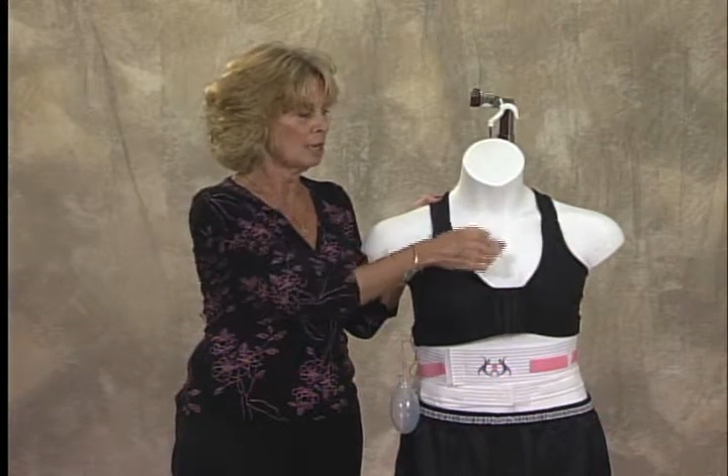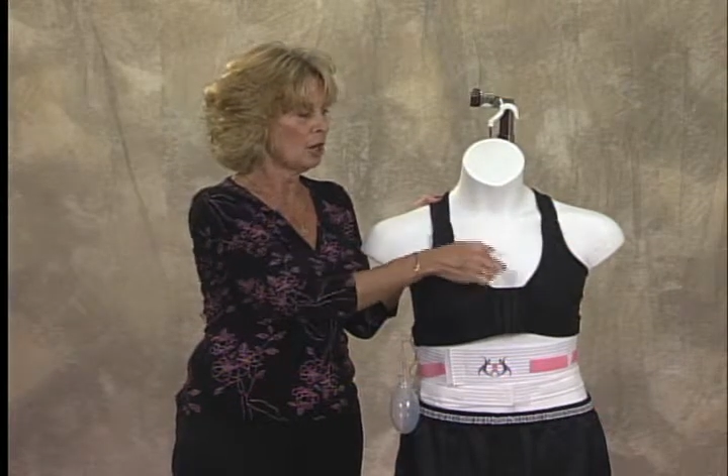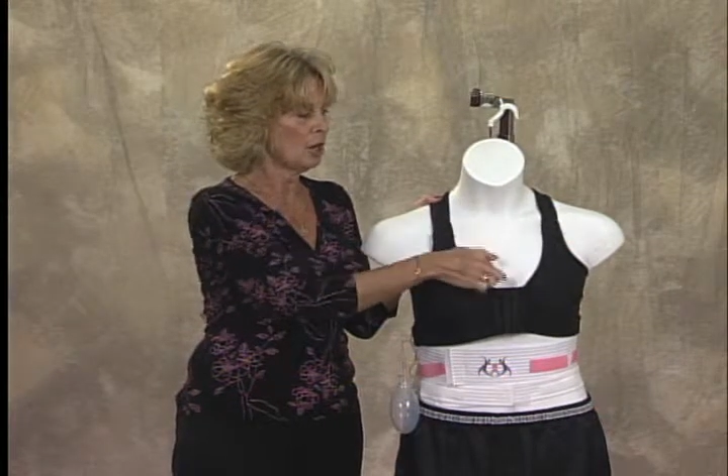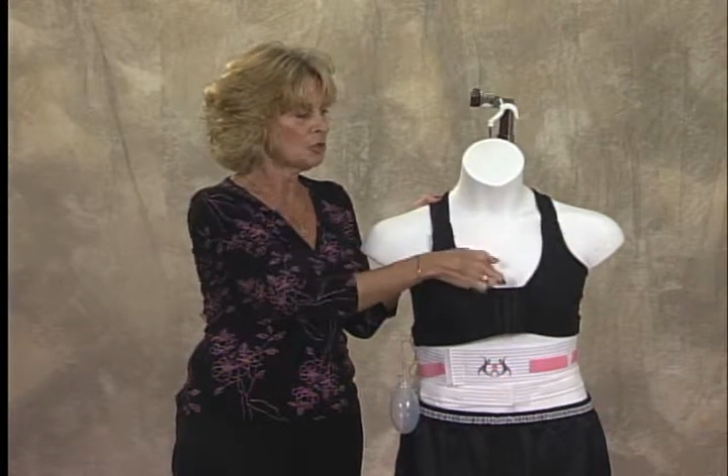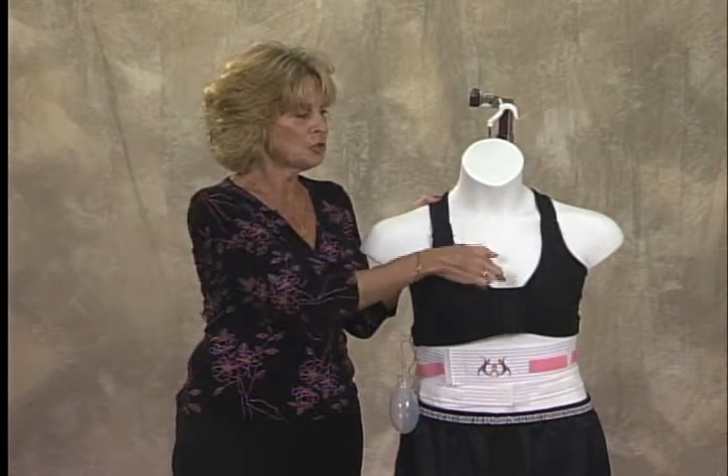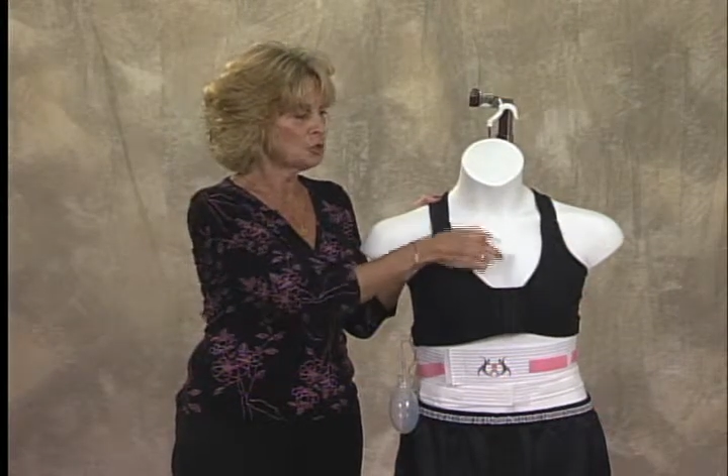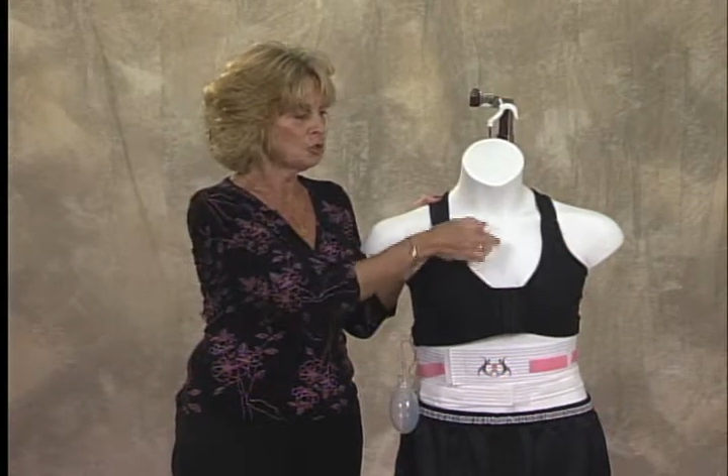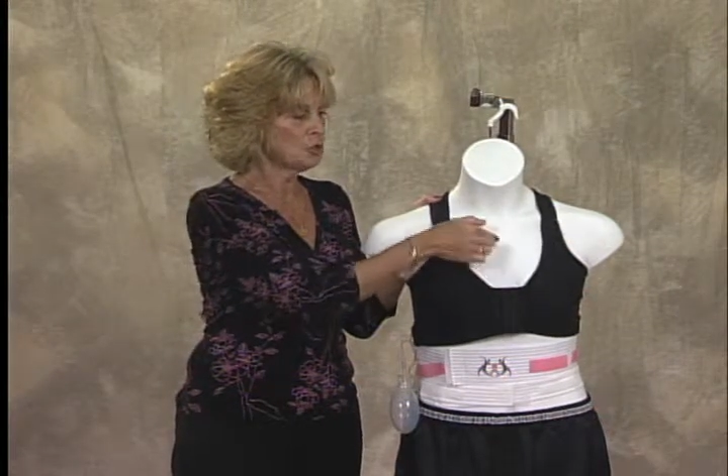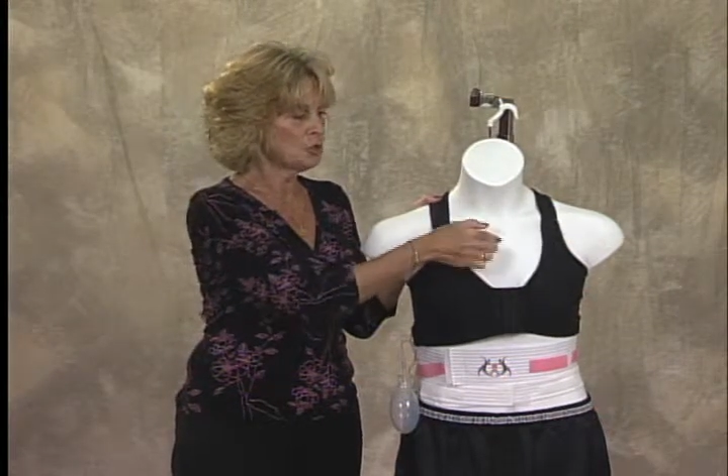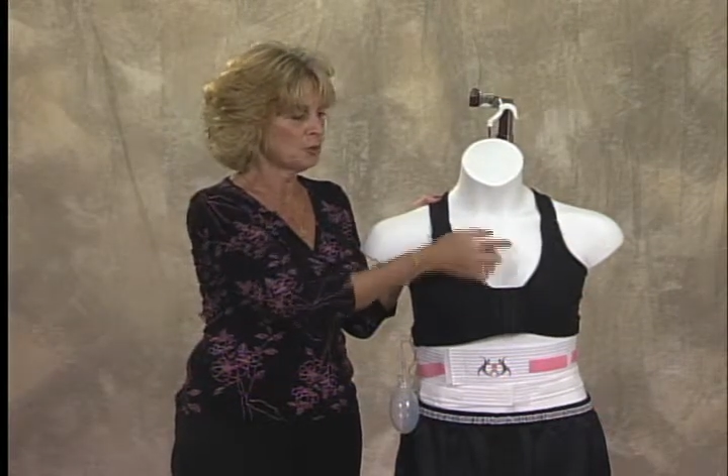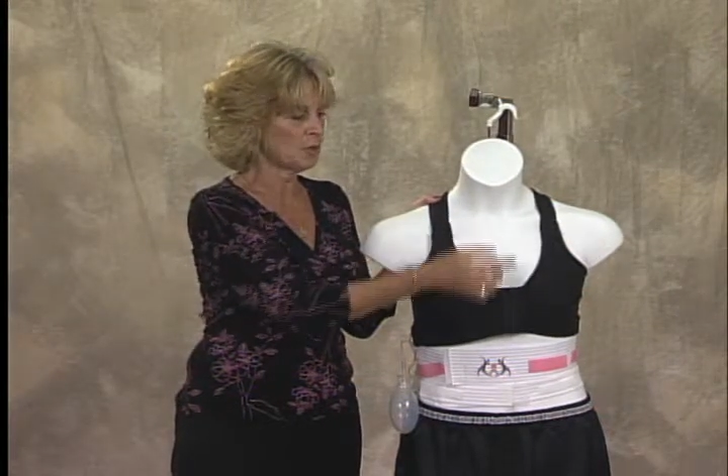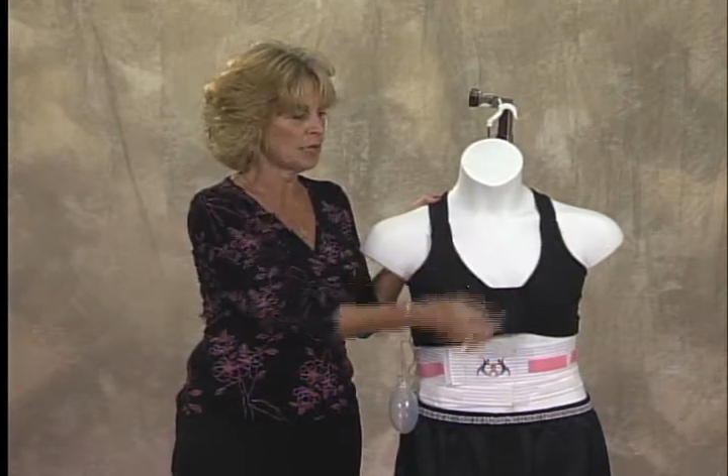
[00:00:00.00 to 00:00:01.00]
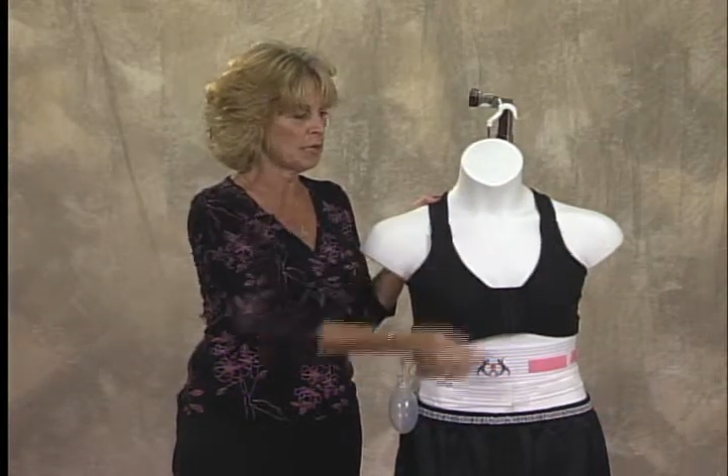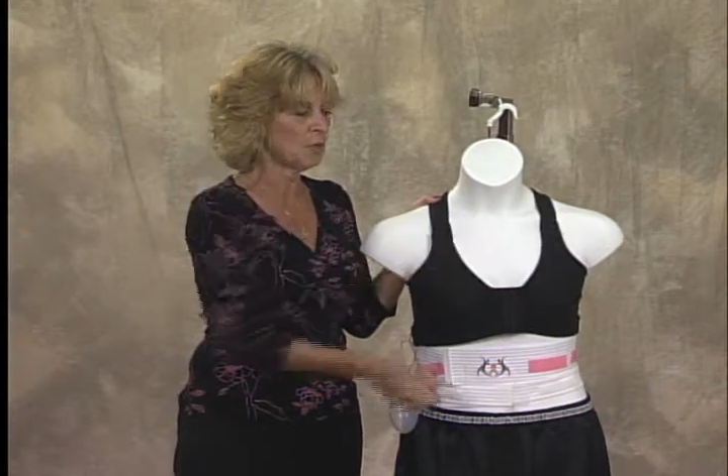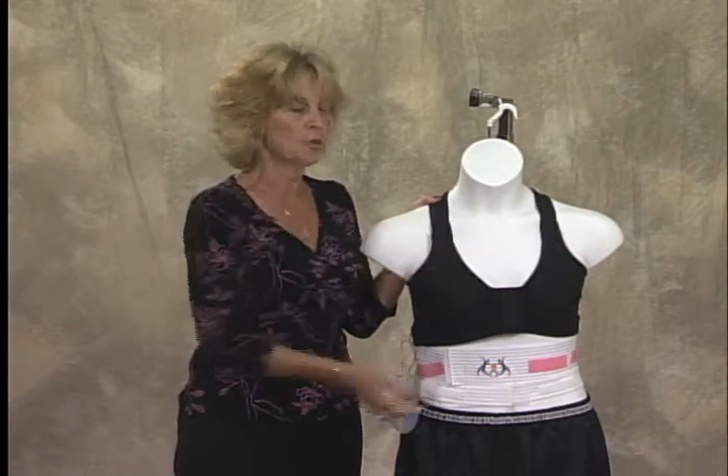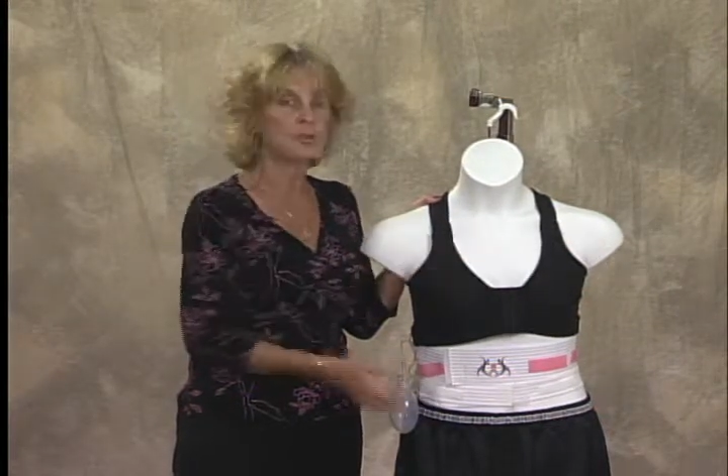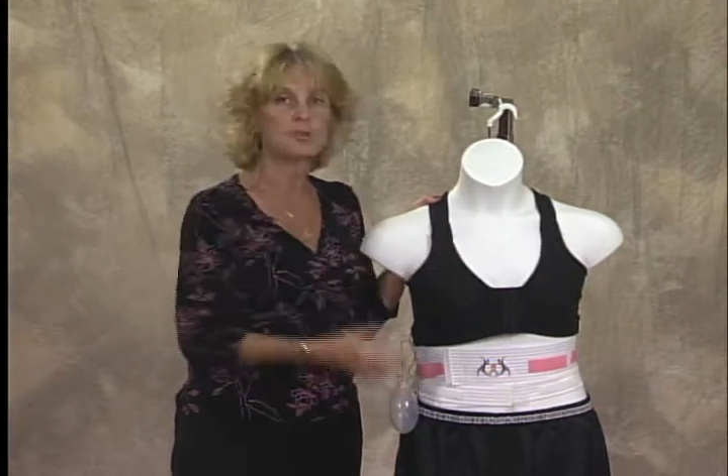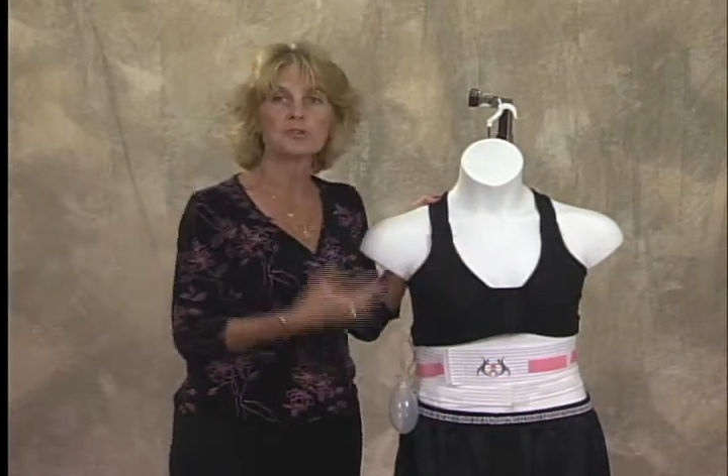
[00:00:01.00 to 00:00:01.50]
heart surgery, of course,